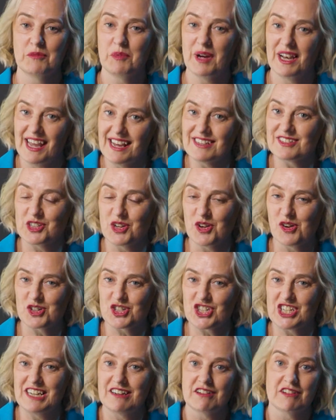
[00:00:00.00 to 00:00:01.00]
Well, as an
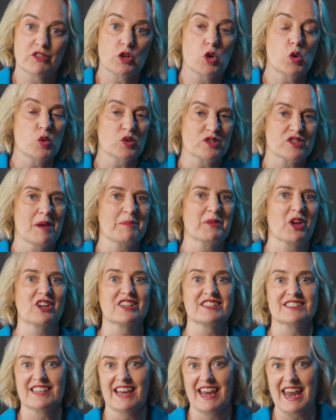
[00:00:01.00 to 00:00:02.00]
auctioneer, of course I'm going
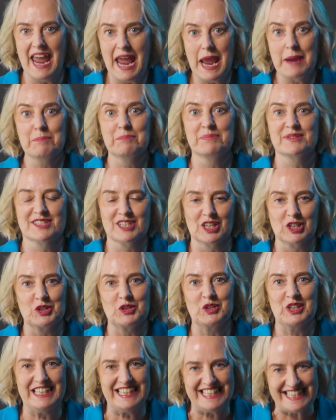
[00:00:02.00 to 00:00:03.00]
to say
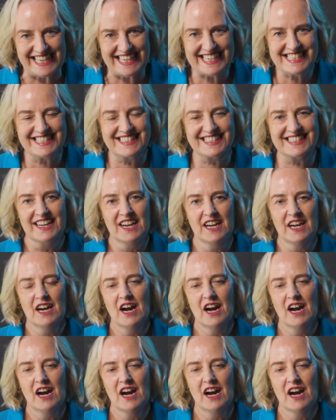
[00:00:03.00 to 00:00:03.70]
absolutely yes.